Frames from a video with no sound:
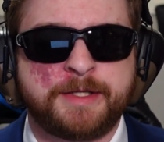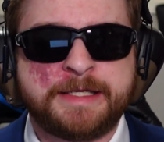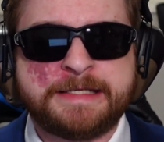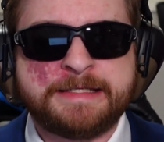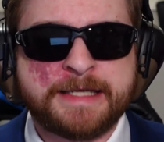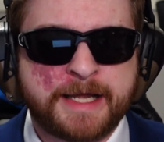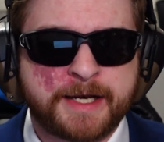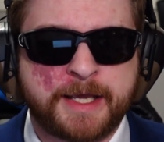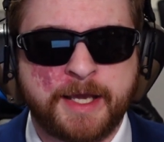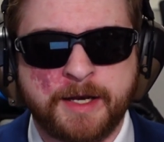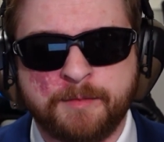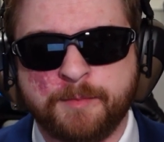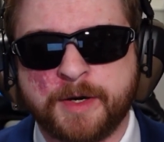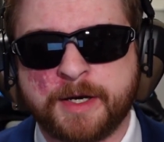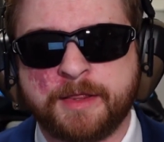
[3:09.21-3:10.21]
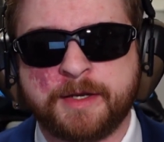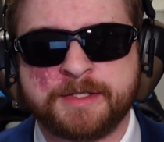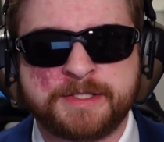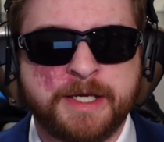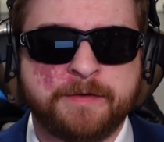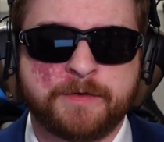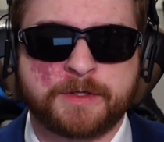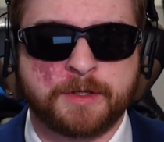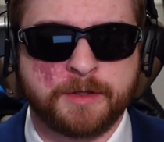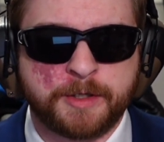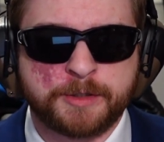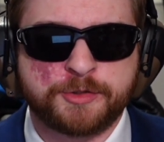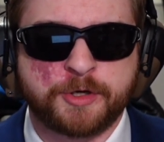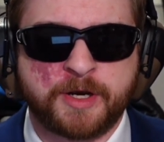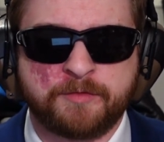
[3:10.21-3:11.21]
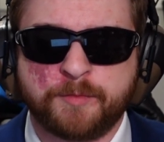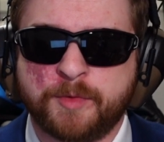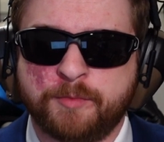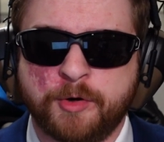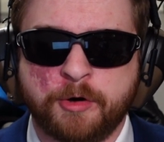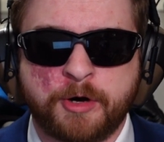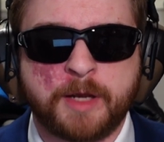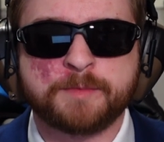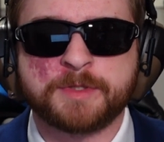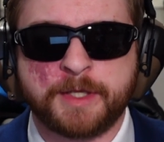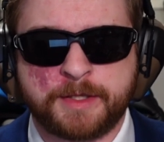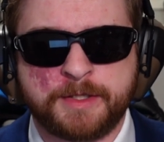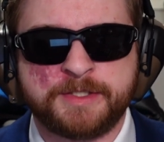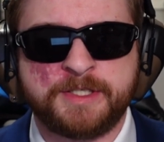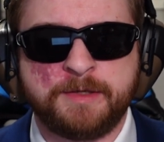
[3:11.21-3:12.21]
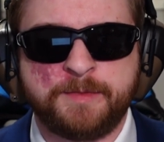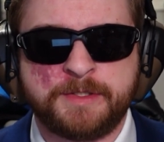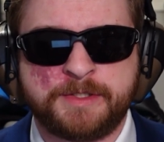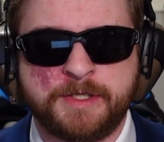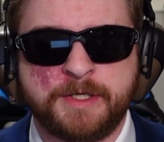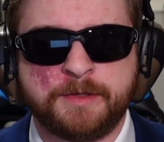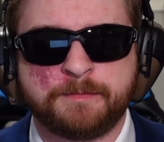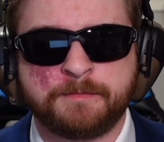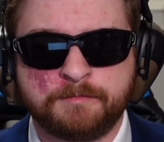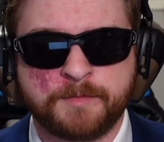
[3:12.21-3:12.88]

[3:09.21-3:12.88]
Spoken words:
the dedicated money that is given to larger government programs like the CBC.